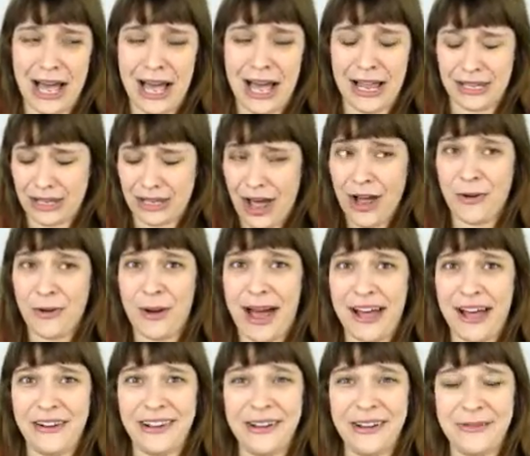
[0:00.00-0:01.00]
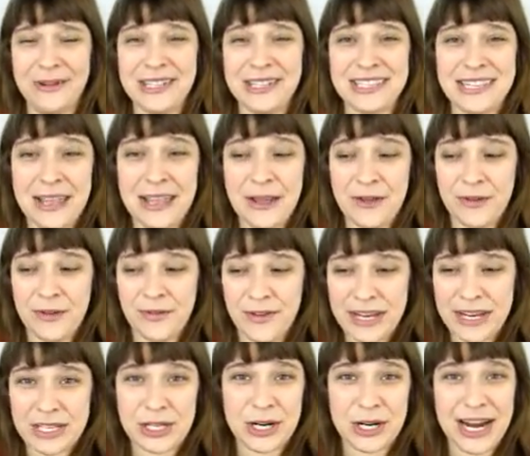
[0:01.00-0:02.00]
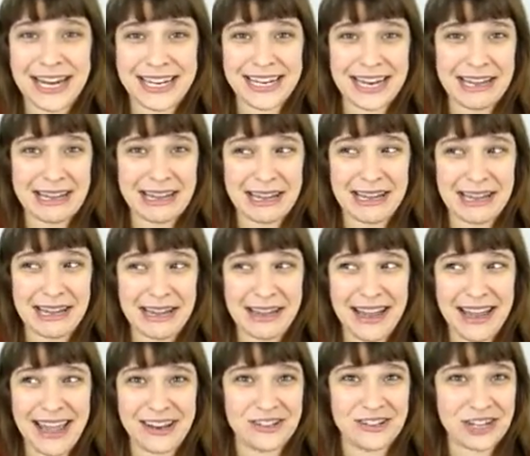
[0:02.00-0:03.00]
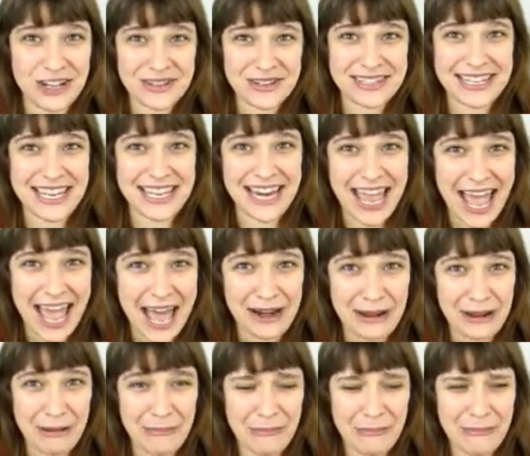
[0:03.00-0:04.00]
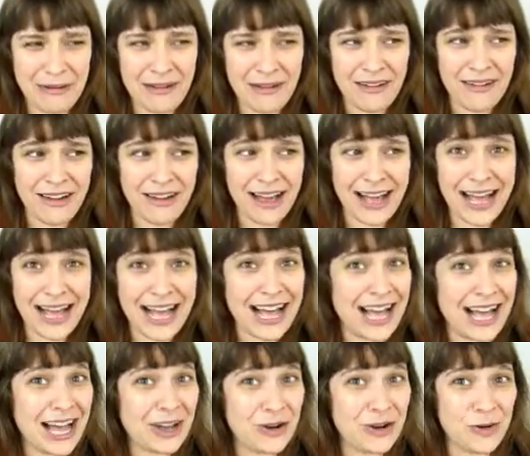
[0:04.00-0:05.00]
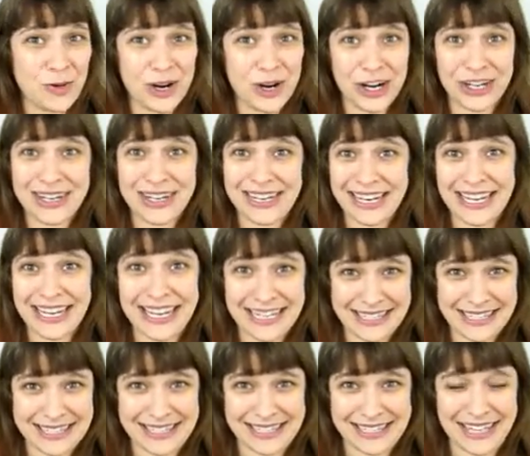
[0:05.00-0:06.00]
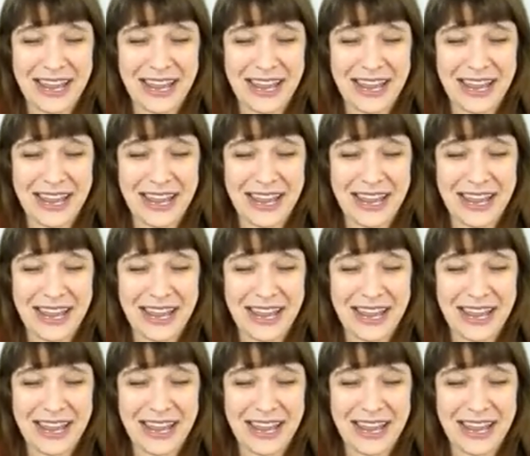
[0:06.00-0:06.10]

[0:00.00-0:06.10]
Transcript: a long while, it was Victor and Nikki and Chelsea and Adam awkwardness.